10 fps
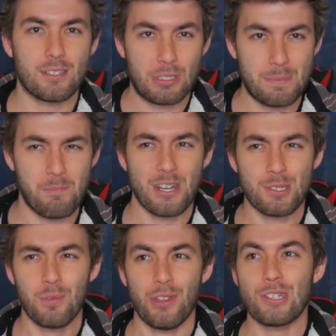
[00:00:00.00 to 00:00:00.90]
So it's,
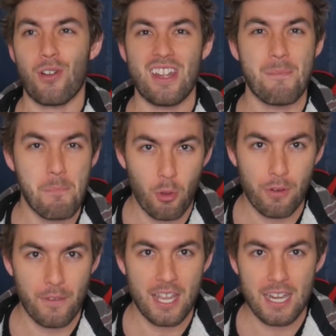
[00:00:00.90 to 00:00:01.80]
it's really trying to
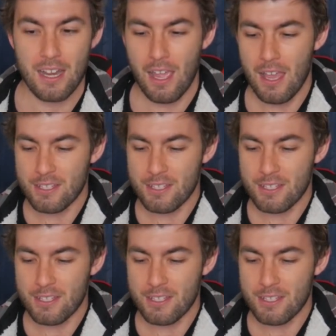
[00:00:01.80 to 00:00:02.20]
motivate it.